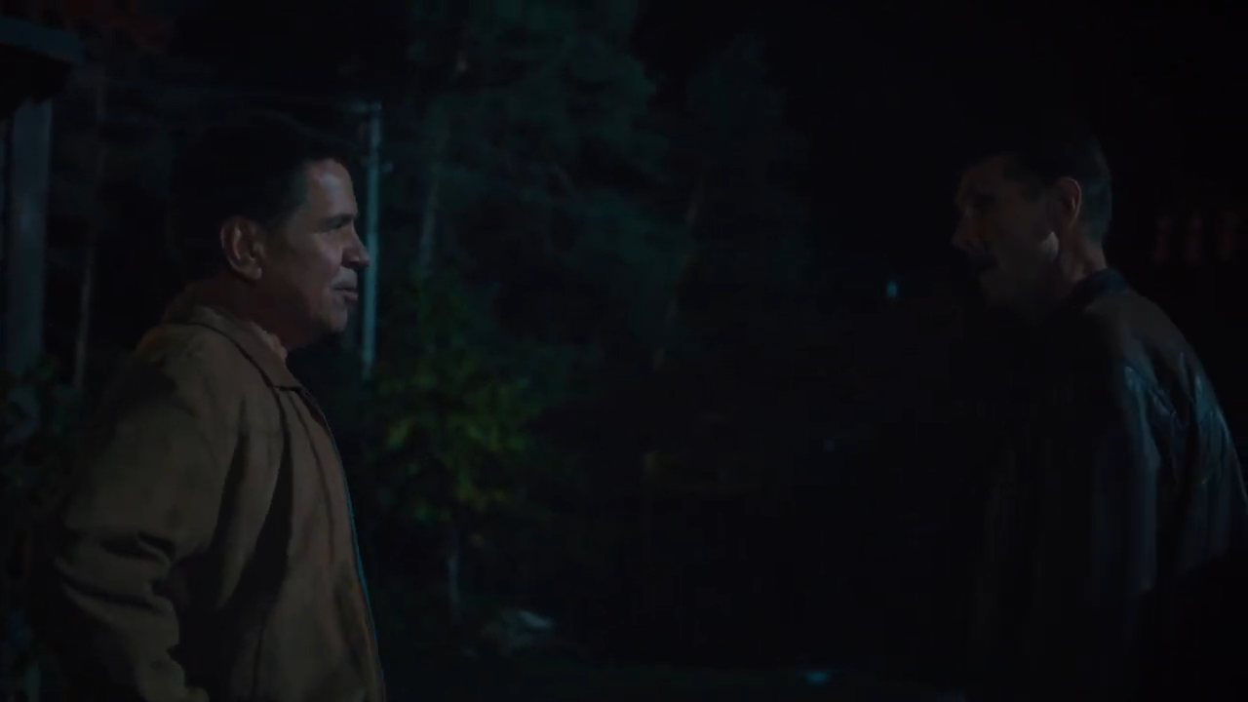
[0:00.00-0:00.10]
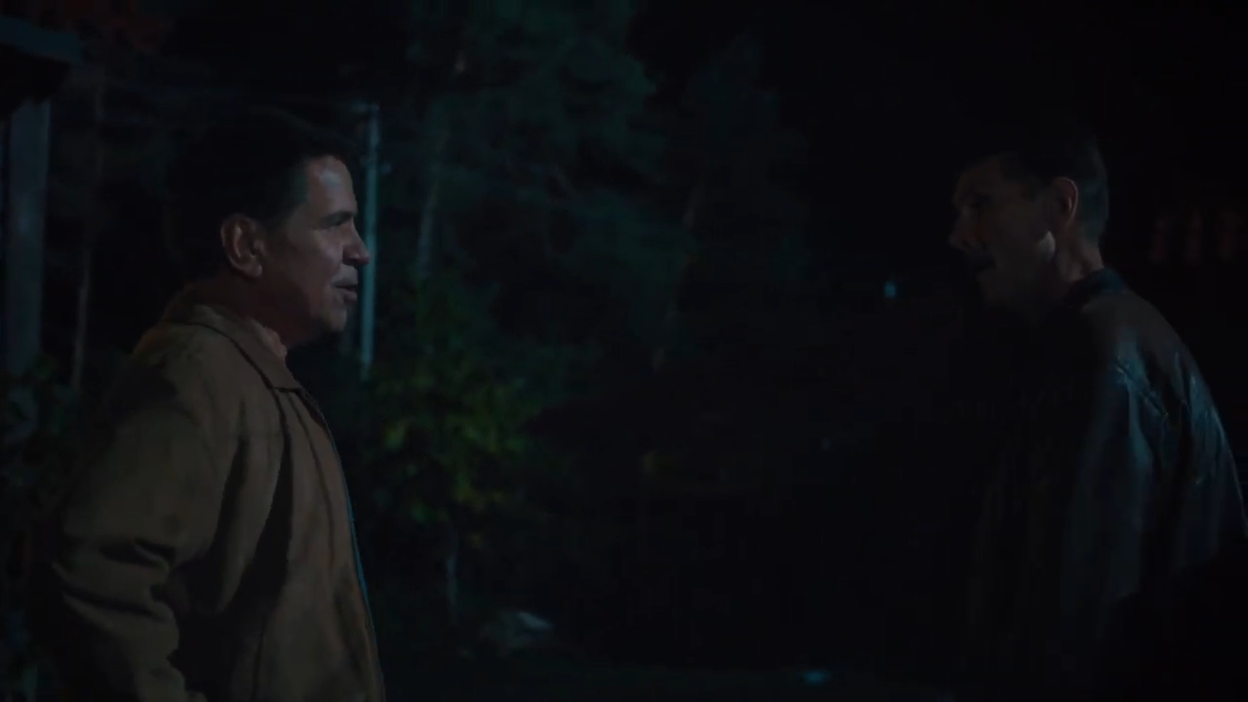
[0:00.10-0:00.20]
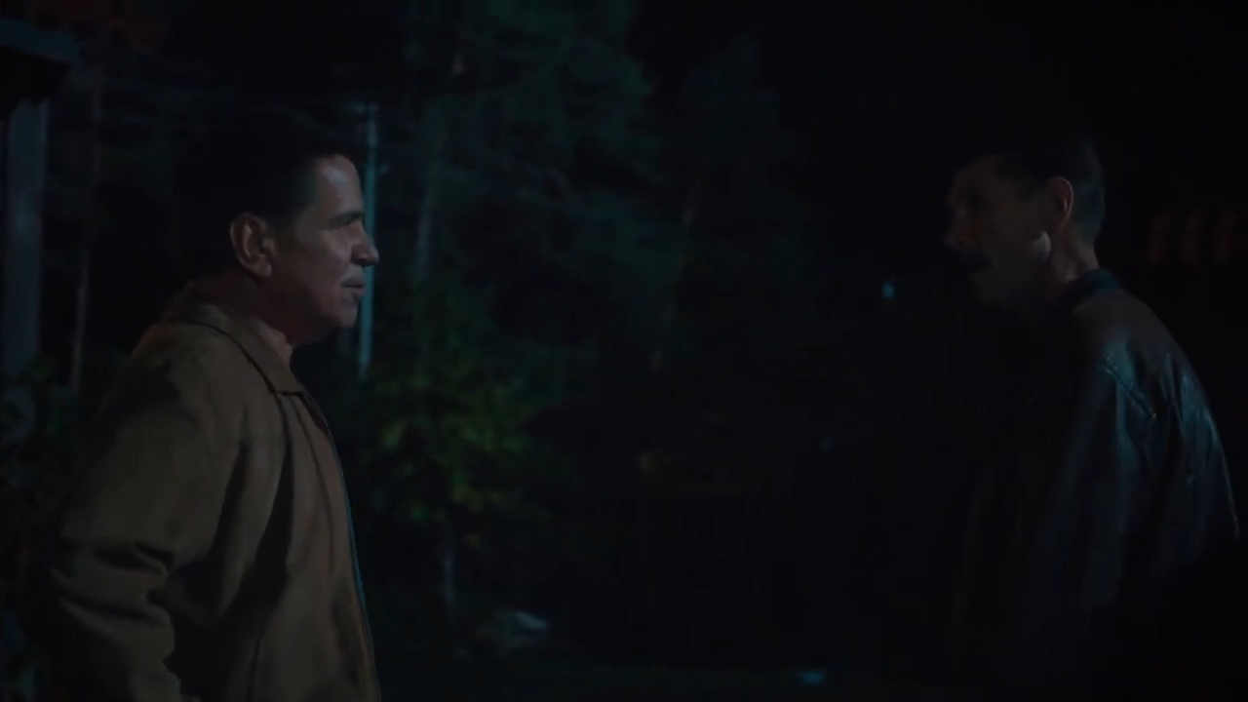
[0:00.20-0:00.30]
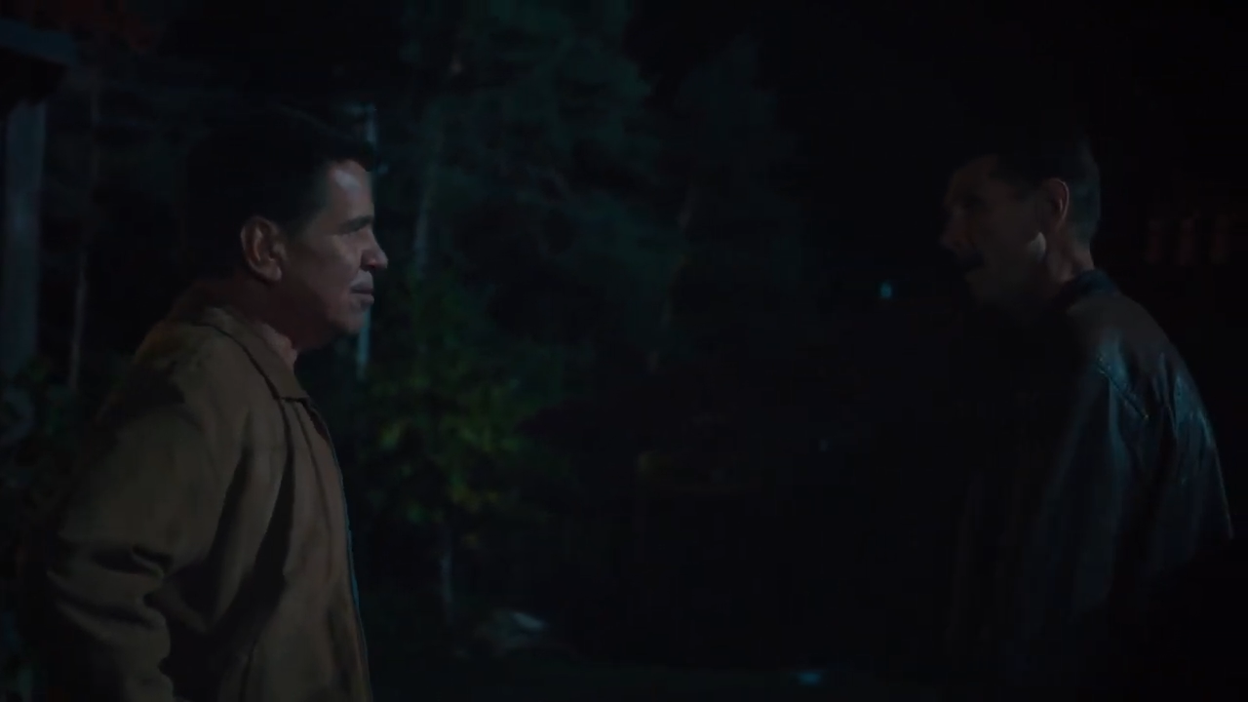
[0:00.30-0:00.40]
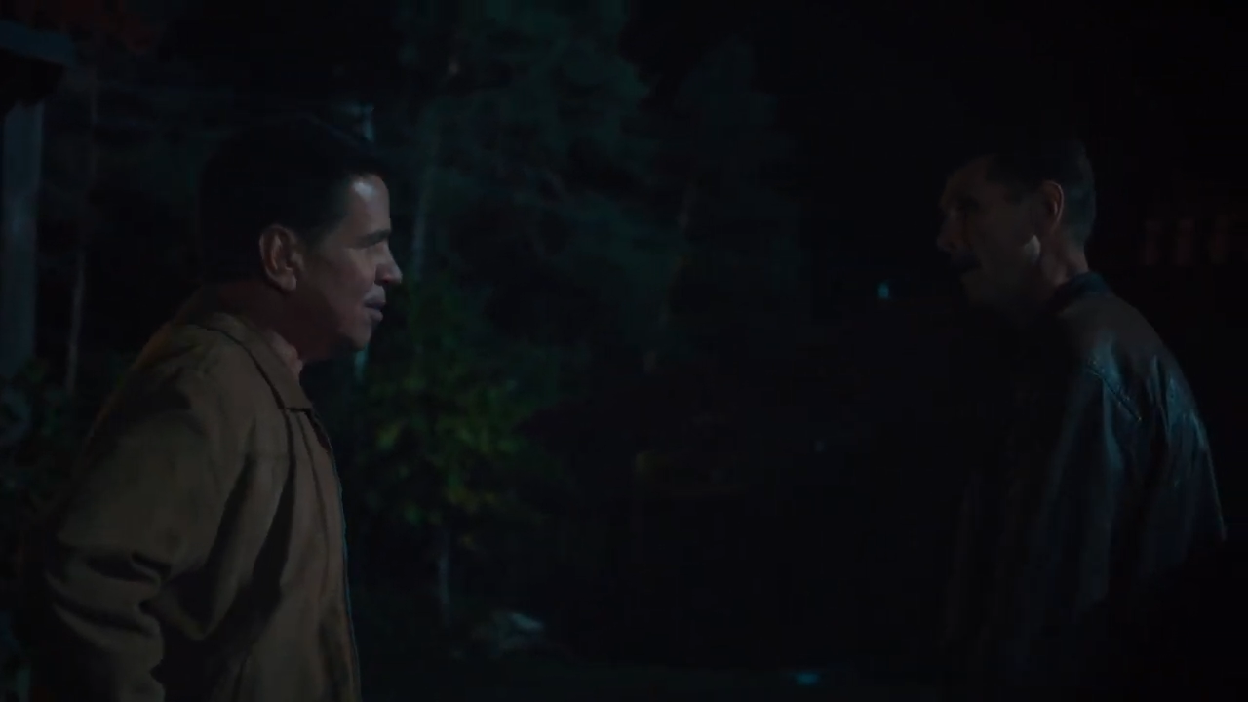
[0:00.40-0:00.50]

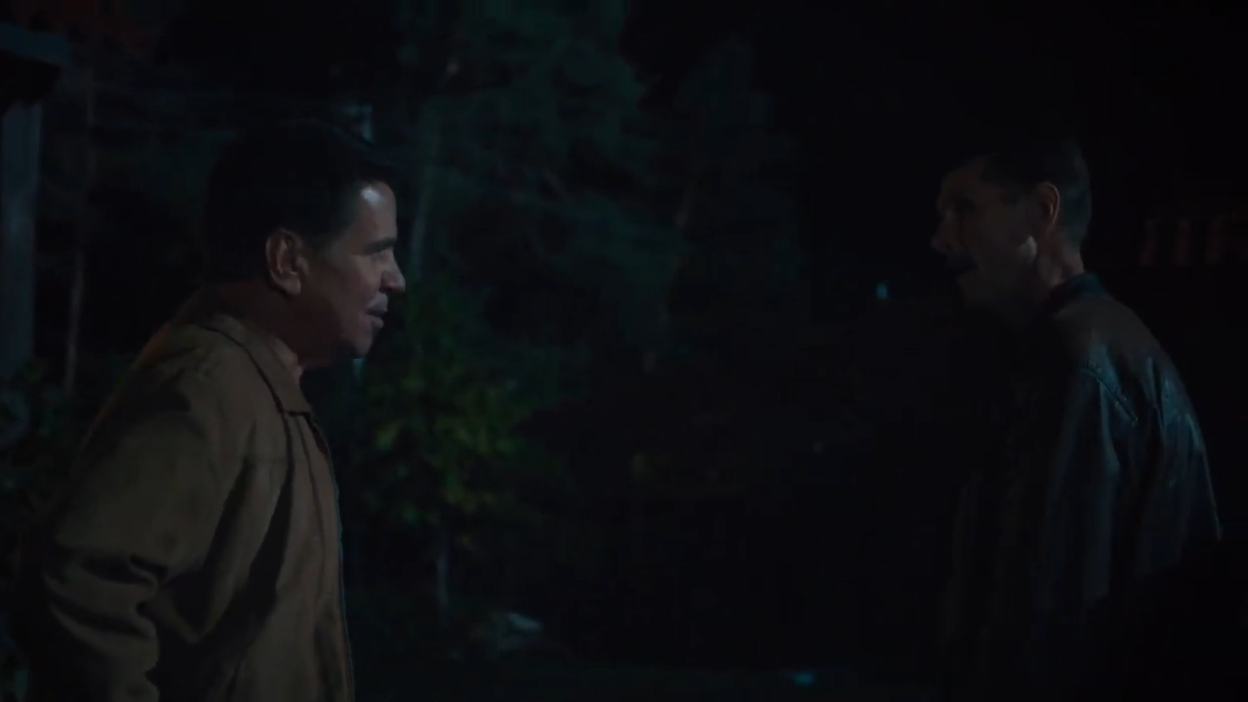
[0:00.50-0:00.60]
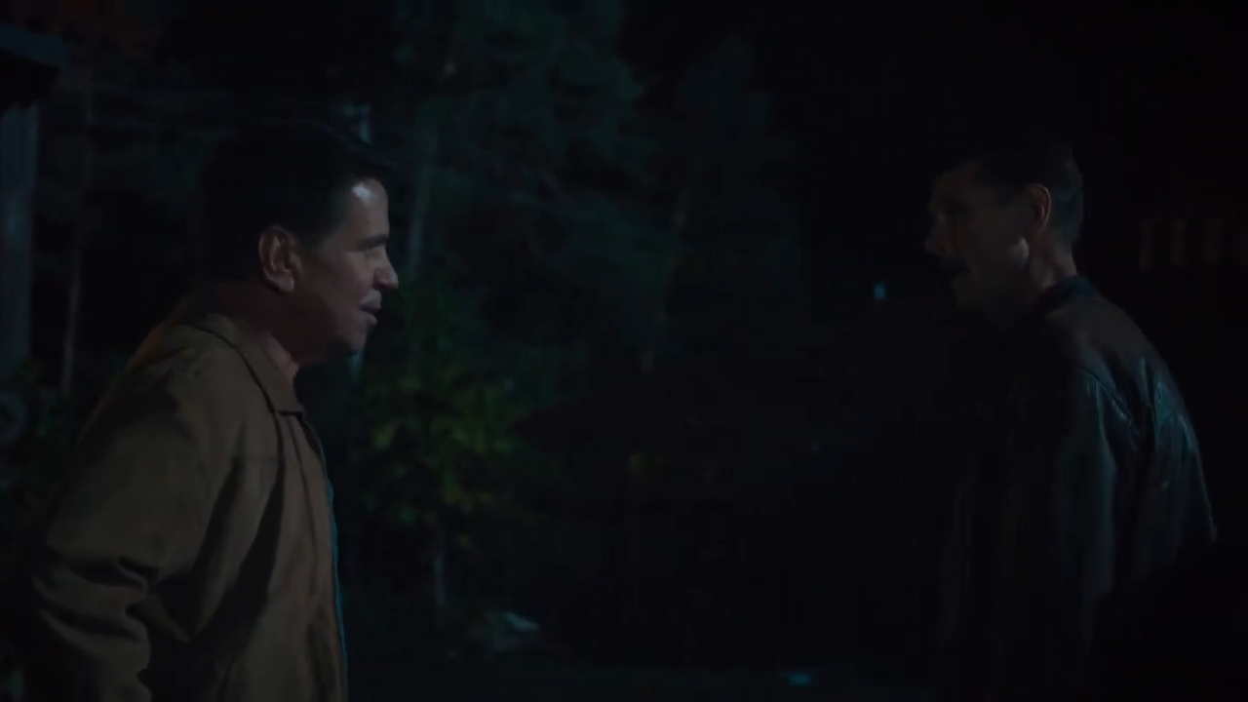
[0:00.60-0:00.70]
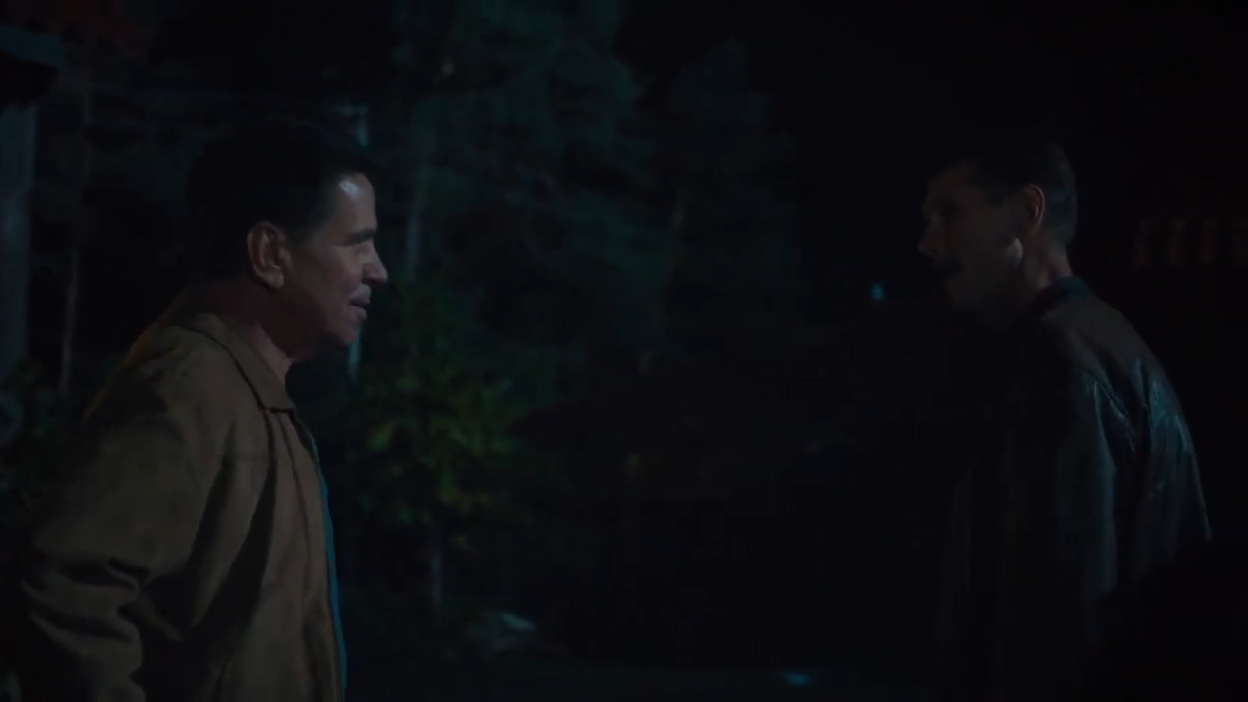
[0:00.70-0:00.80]
alarm,